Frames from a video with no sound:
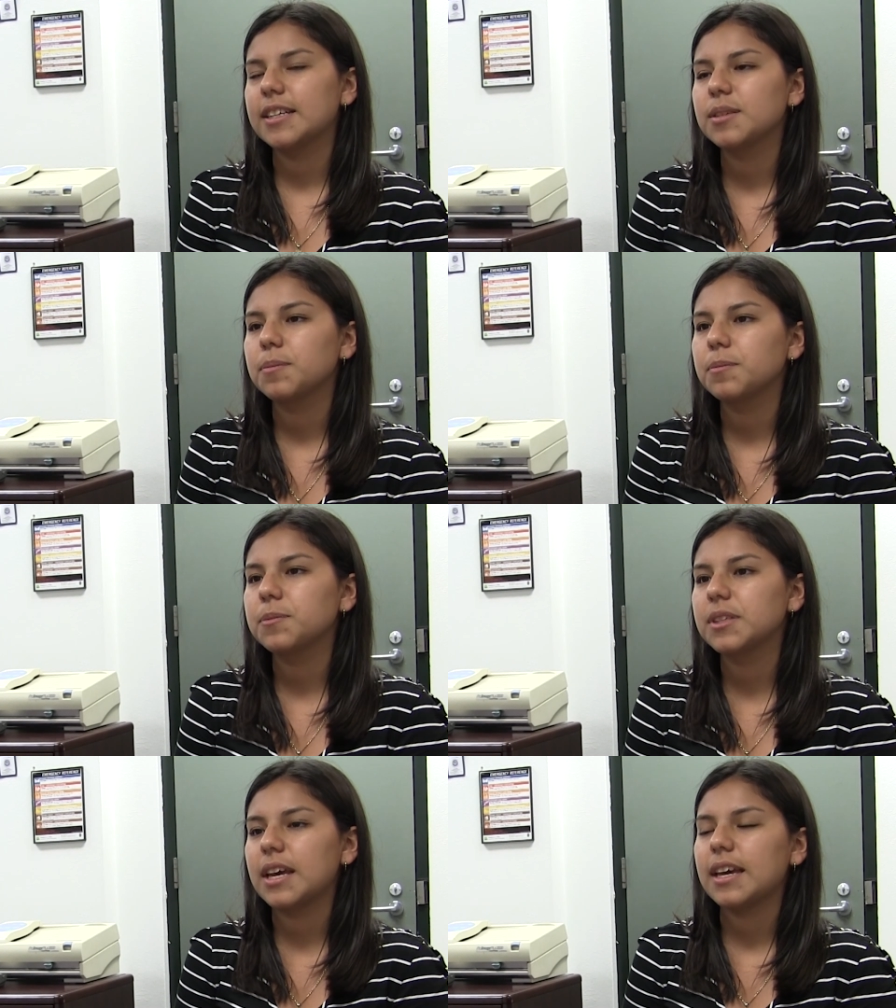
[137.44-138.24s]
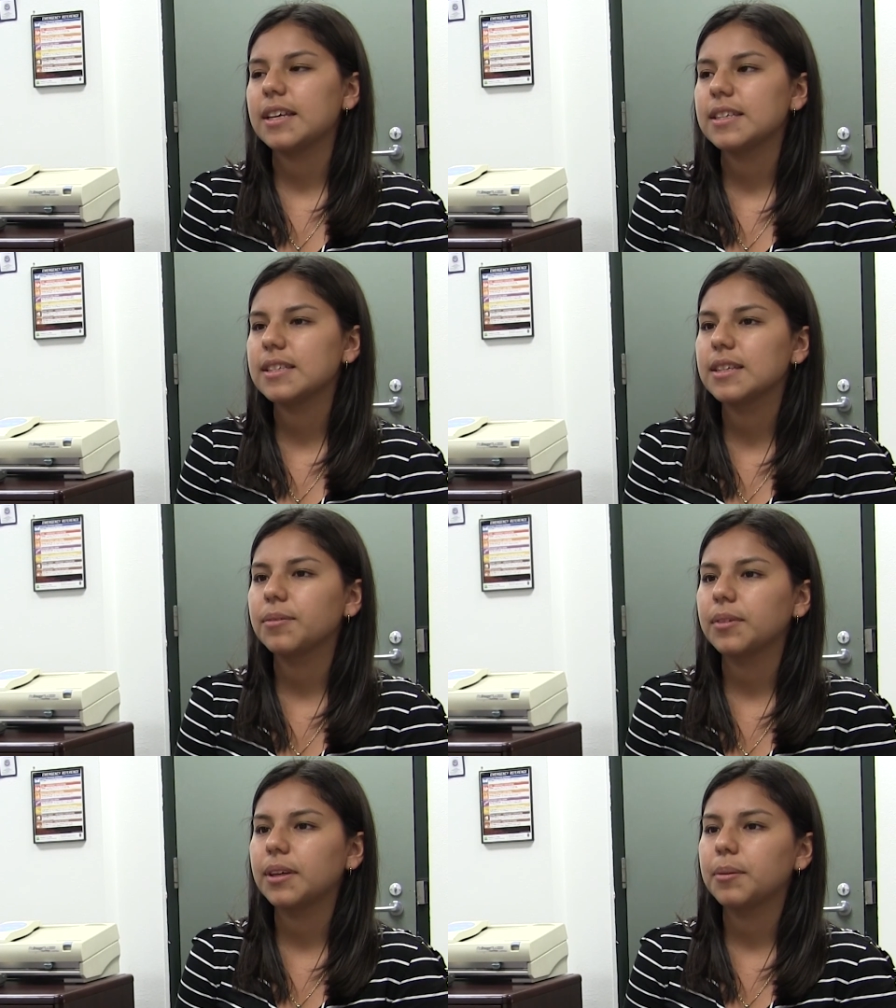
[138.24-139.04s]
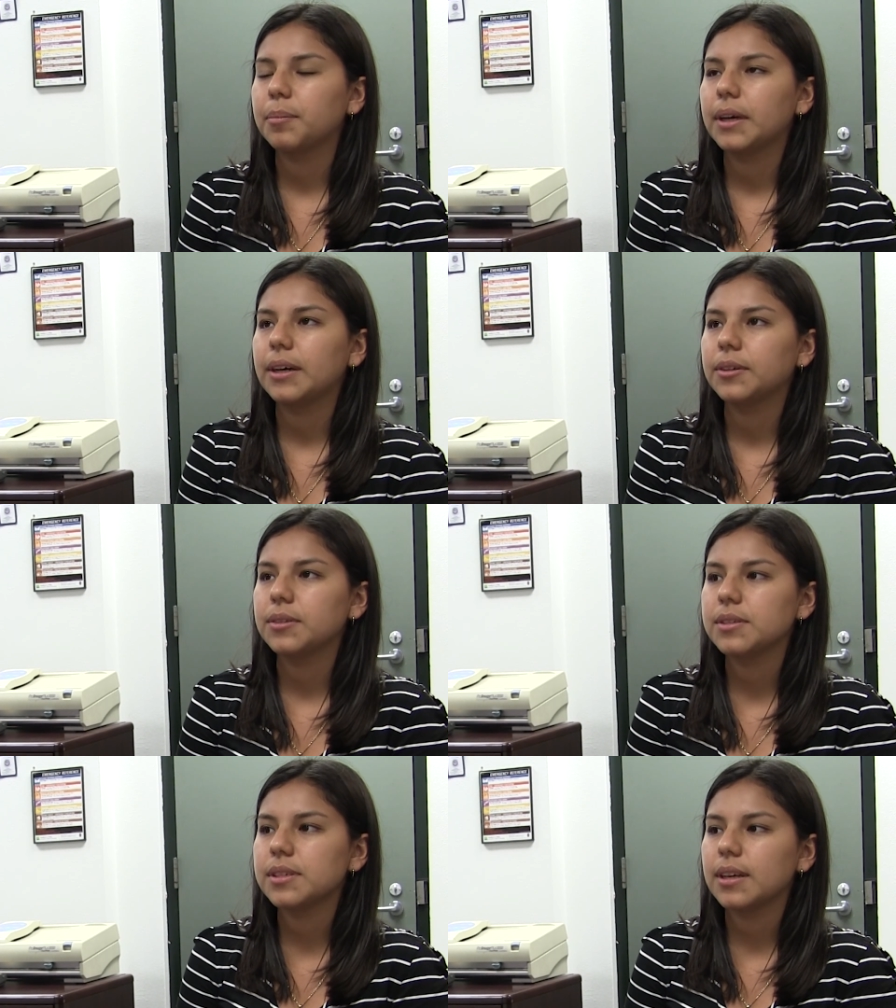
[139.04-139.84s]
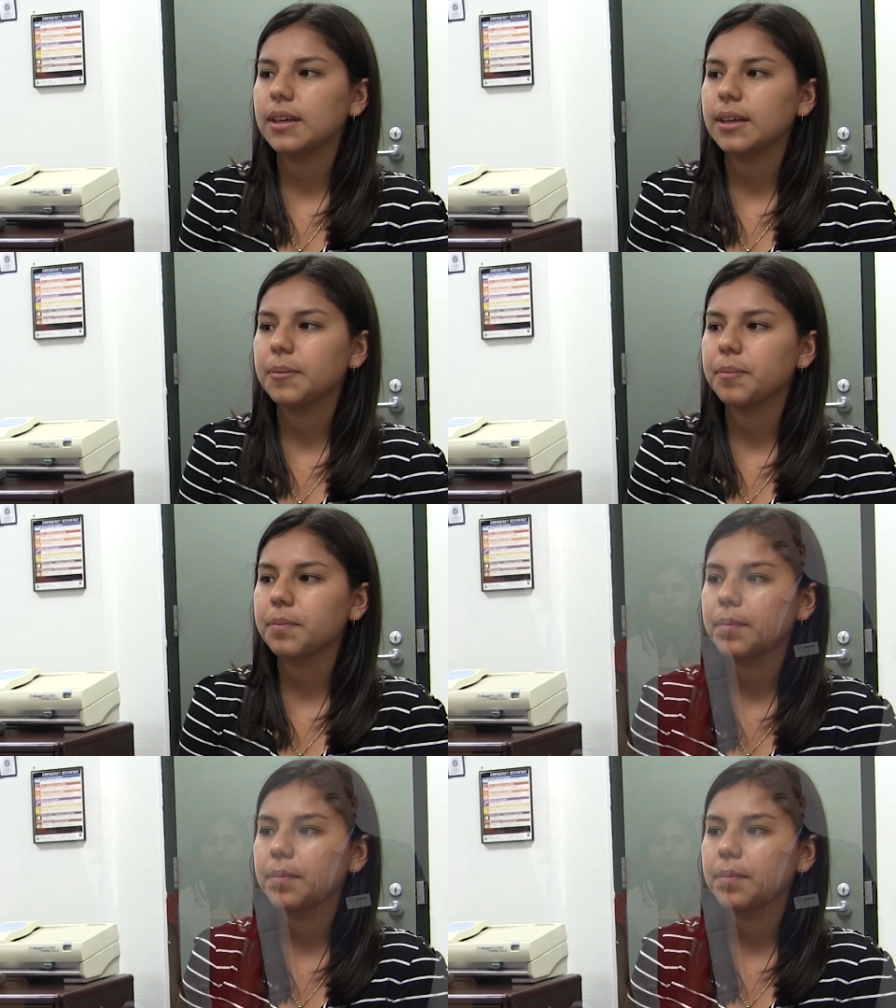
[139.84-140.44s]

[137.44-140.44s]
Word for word: like to say is something about uh,